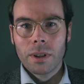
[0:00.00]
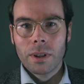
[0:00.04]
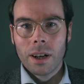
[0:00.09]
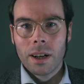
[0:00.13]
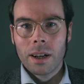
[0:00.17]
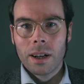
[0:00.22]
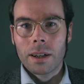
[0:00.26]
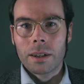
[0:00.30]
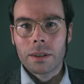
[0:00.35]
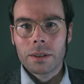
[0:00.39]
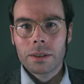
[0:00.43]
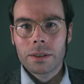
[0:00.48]

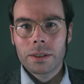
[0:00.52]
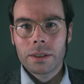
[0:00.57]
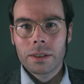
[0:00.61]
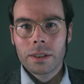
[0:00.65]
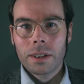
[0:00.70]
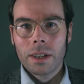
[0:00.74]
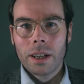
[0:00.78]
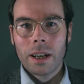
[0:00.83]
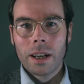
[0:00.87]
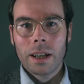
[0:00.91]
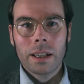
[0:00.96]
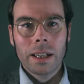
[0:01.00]
art
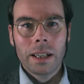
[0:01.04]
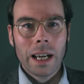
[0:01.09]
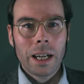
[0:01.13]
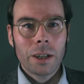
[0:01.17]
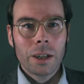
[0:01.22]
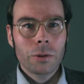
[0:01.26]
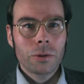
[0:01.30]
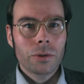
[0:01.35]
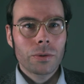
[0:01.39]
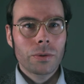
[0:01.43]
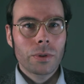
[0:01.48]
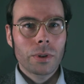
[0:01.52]

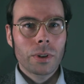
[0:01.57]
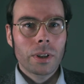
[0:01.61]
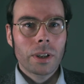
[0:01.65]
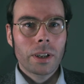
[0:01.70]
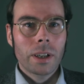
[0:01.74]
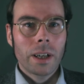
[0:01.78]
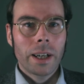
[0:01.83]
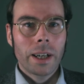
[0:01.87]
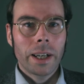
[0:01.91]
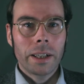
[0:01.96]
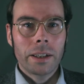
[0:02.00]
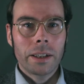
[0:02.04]
allows for a
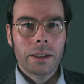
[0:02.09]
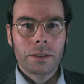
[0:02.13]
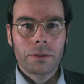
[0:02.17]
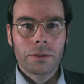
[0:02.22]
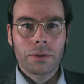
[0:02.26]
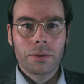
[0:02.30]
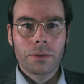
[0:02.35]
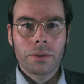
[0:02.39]
kind of